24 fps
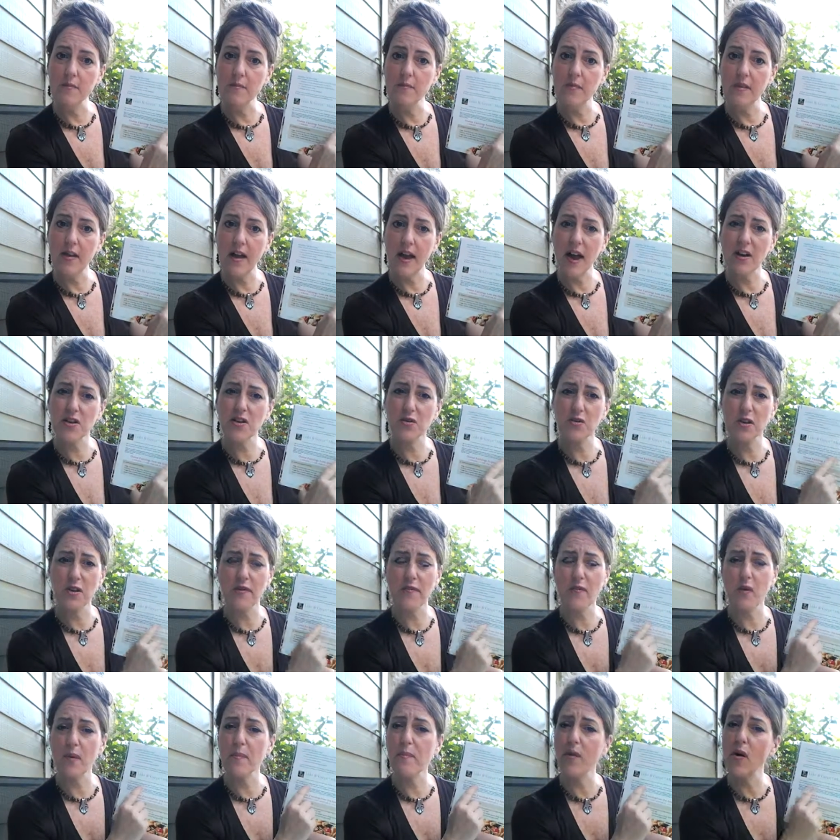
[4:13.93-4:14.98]
actually
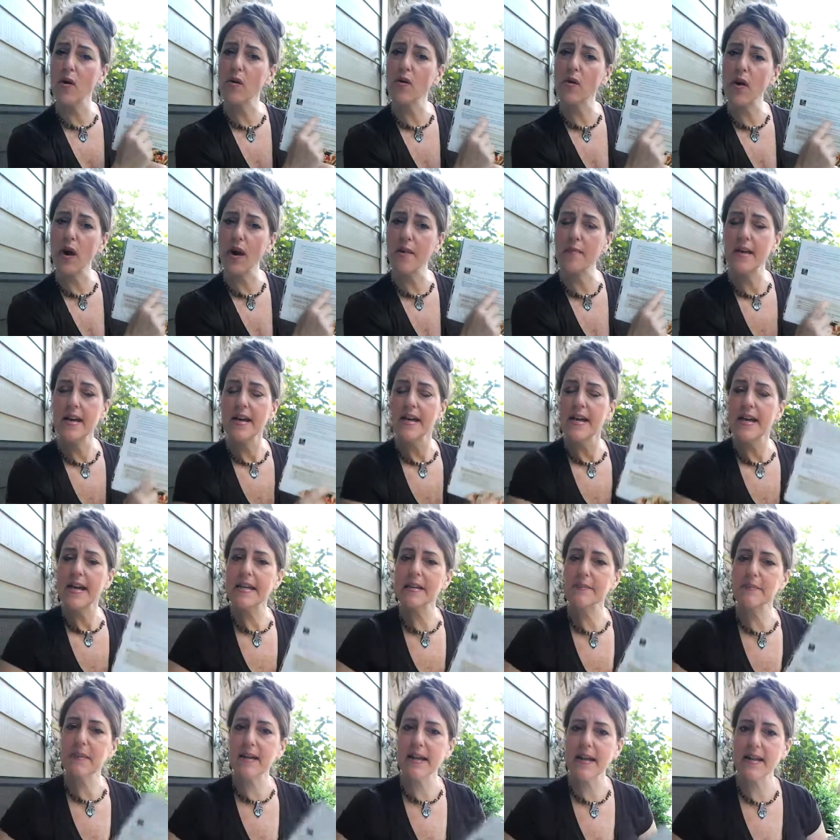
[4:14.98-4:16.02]
for program.
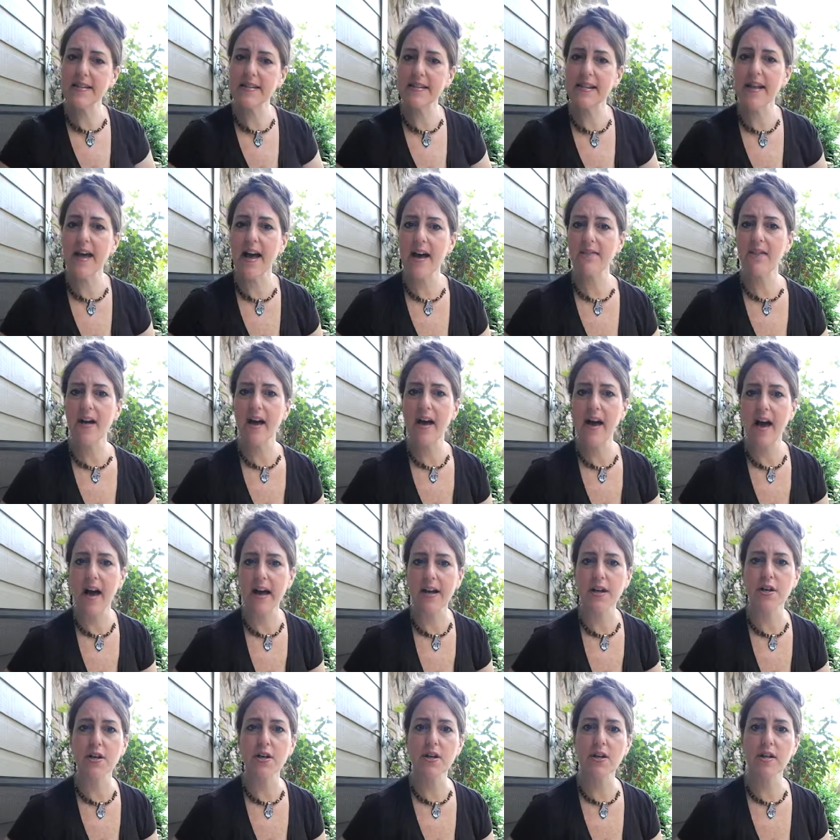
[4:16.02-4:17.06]
It's because they have a
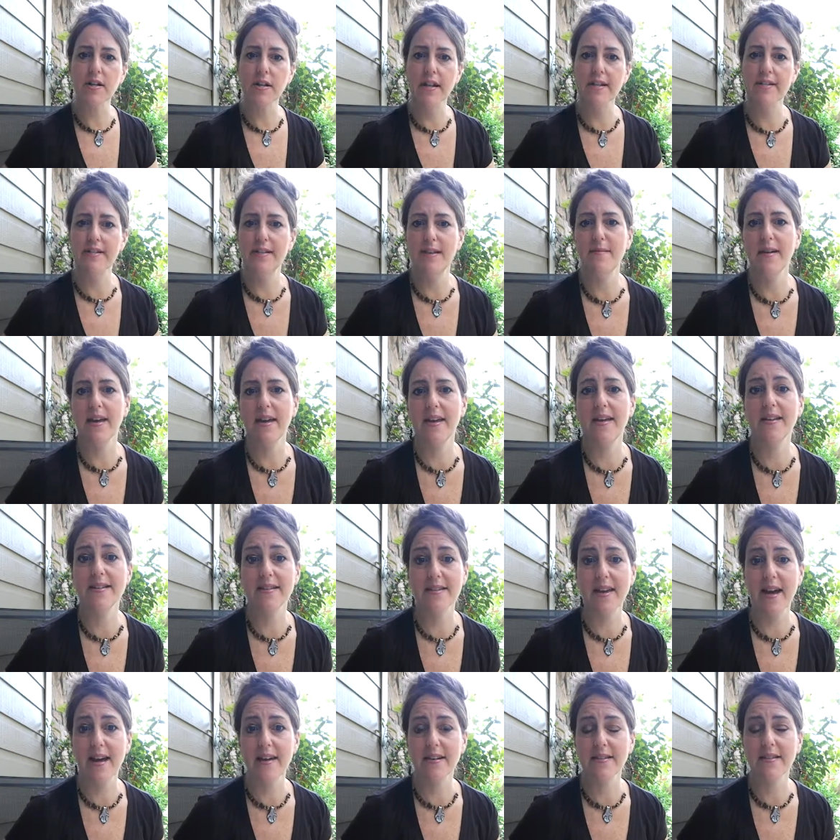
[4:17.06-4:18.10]
higher glycemic
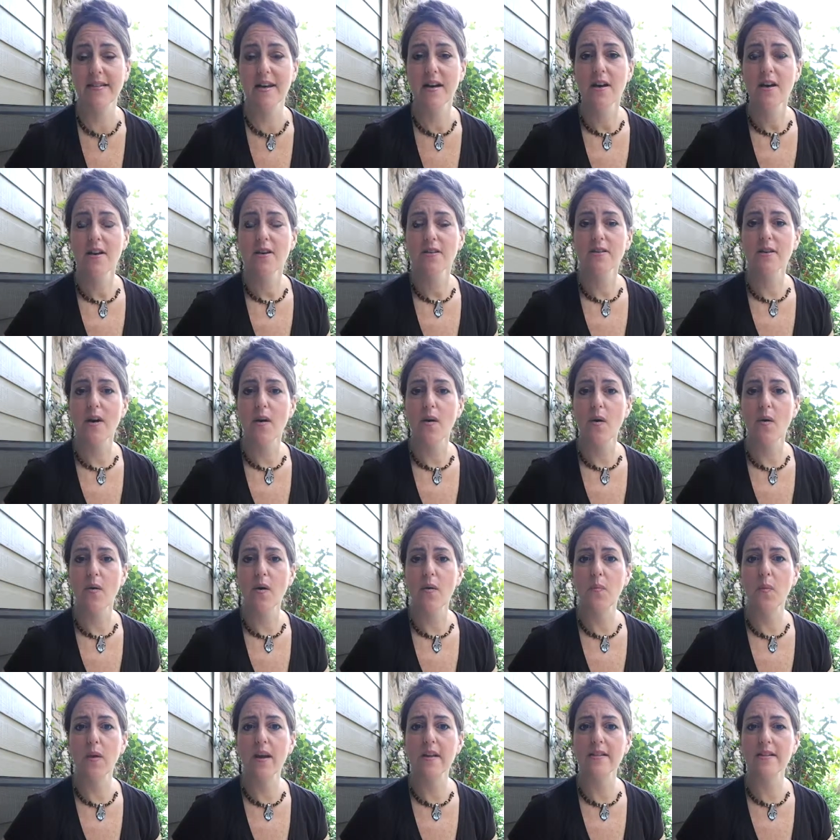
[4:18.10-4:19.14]
index.
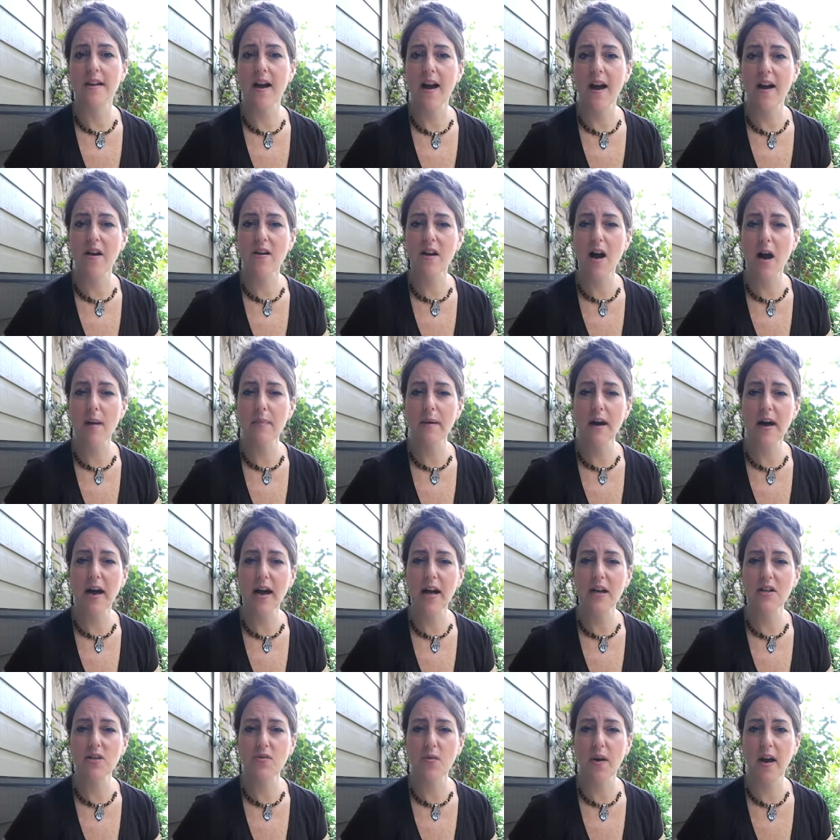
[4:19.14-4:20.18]
So when it's a higher
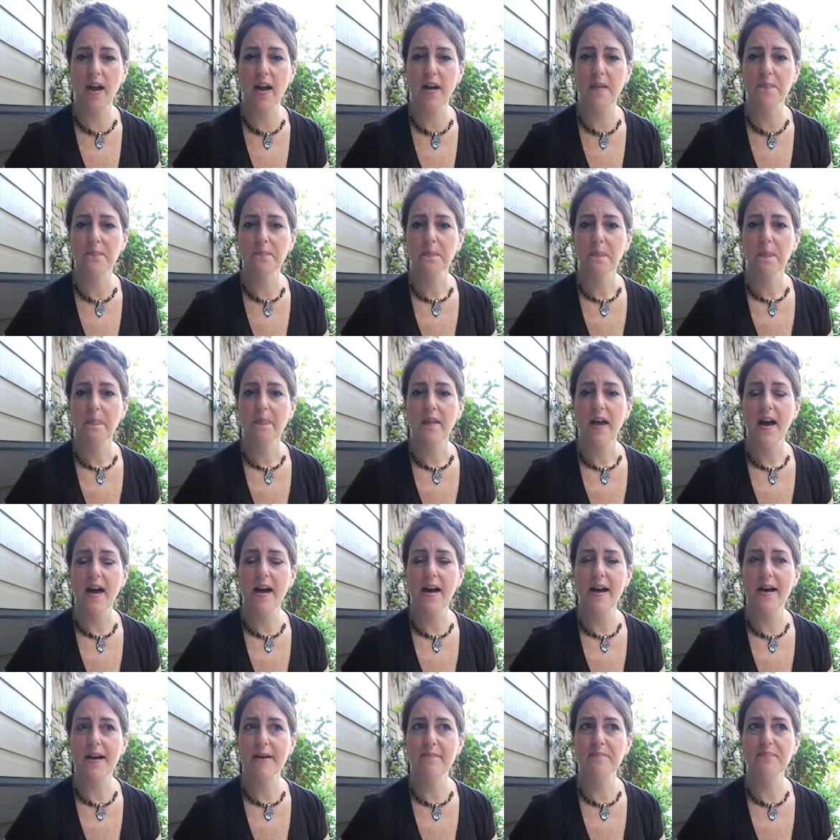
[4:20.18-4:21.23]
carbohydrate,
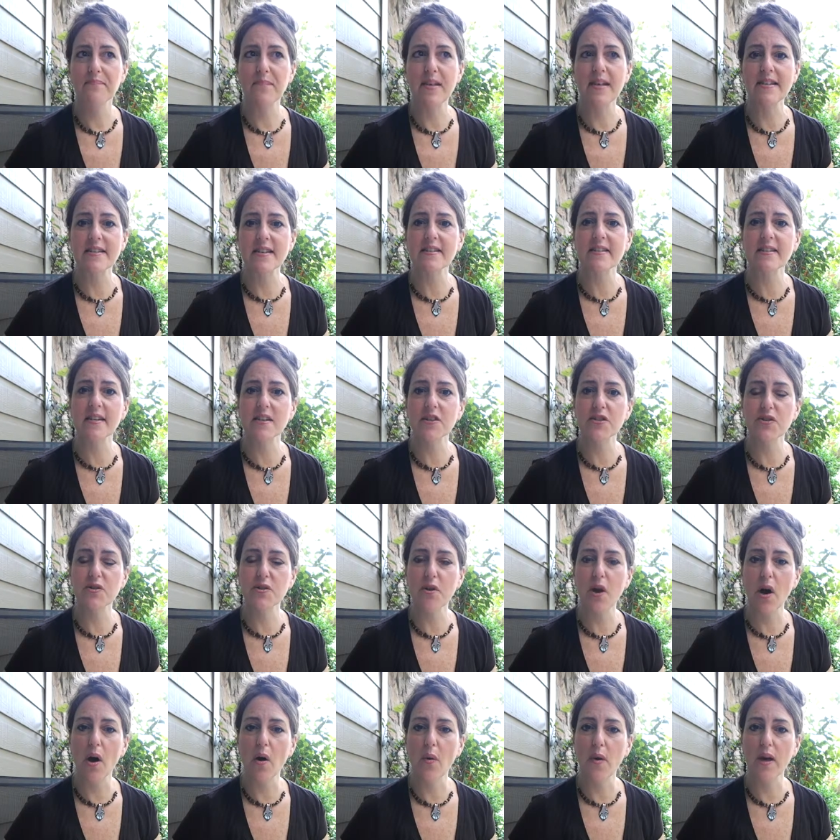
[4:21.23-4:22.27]
it doesn't let you
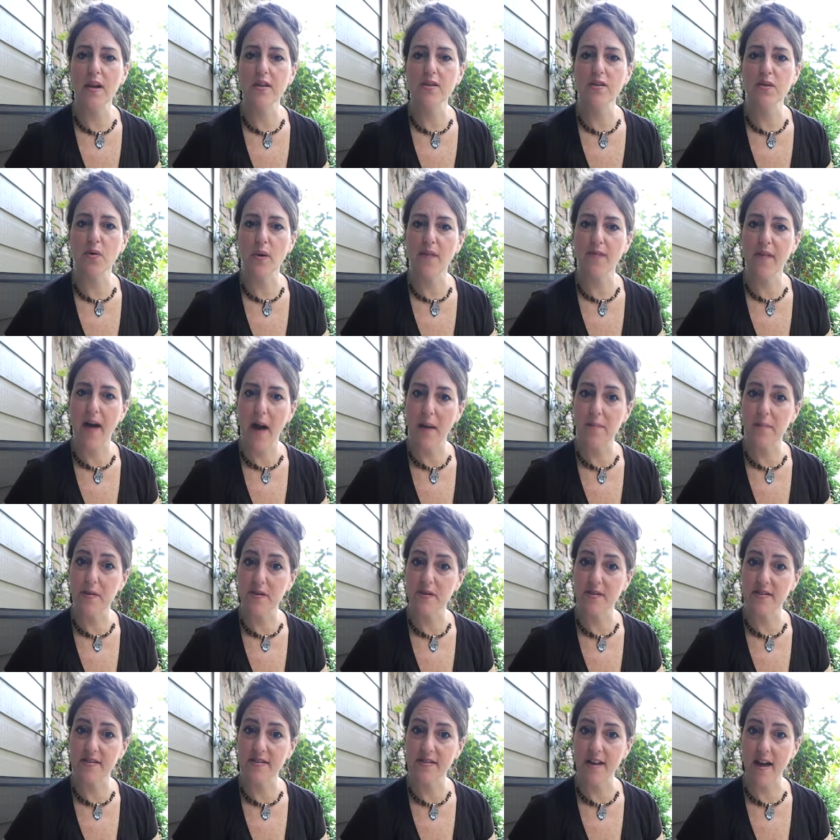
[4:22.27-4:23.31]
go into a fat
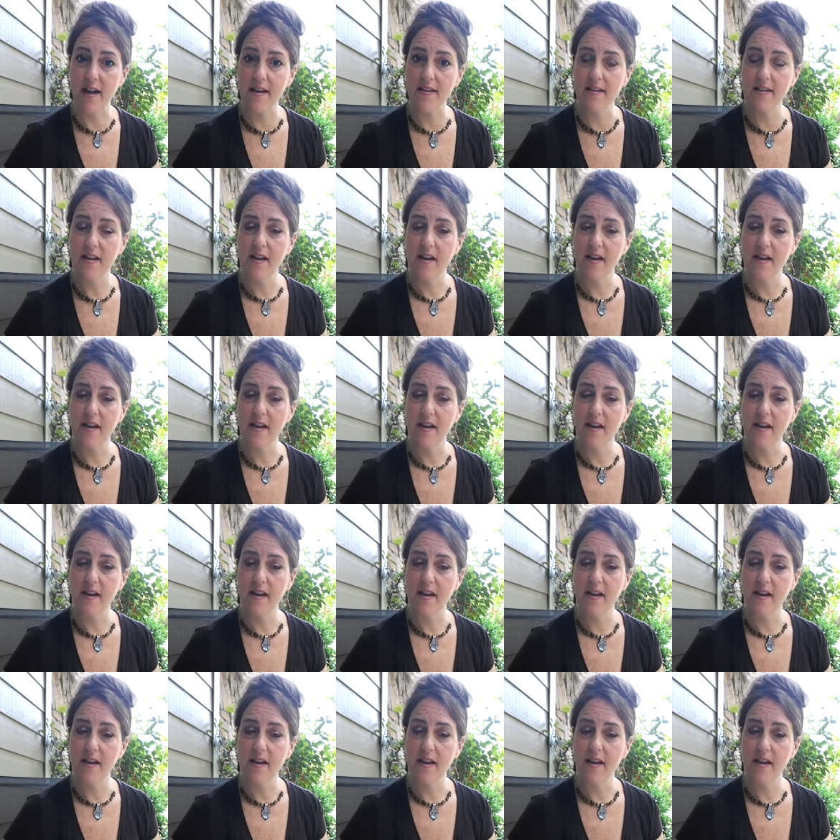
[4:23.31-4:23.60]
burn state.